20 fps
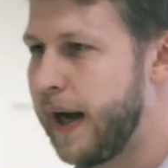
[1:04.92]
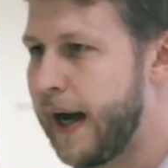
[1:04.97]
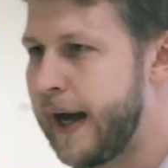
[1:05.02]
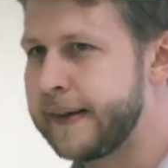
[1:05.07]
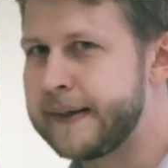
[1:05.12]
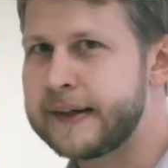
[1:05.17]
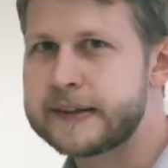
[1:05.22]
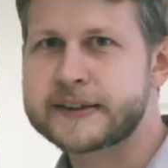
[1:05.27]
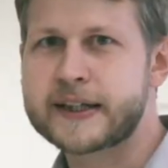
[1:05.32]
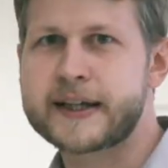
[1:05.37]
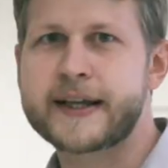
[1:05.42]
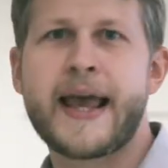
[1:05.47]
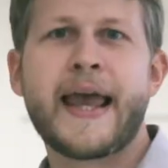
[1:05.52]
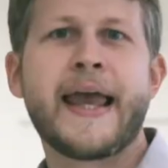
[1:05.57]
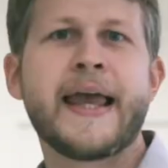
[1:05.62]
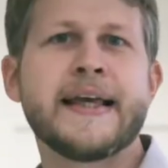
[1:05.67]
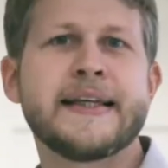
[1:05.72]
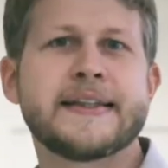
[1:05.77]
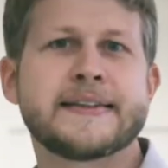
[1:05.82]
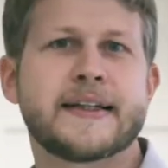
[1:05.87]
And there's a
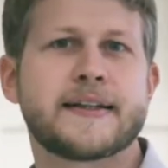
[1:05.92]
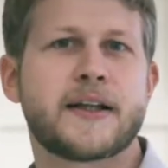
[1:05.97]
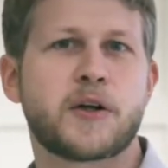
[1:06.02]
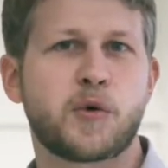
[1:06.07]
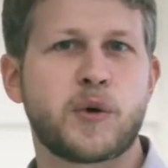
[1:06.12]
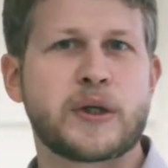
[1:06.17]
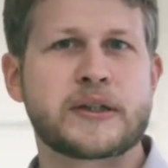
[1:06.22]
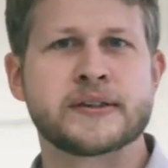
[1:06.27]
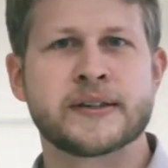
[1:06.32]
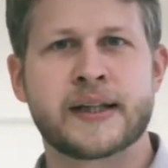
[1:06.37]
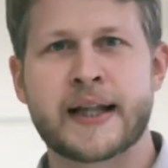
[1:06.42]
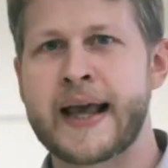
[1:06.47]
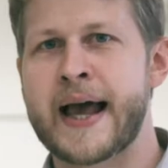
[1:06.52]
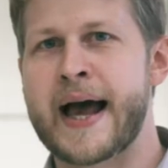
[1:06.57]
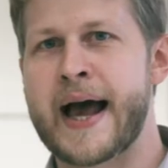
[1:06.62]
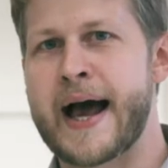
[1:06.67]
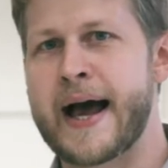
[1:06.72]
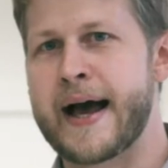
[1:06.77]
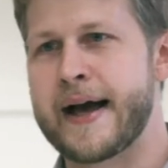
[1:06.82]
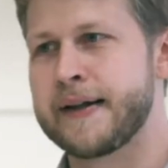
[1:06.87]
case that I recently
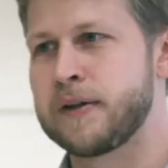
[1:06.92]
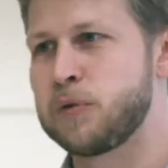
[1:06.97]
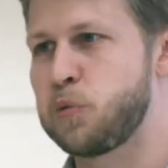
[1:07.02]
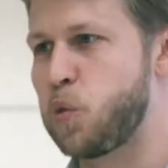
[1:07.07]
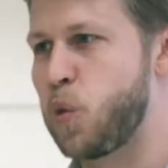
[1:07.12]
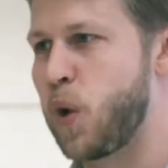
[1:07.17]
had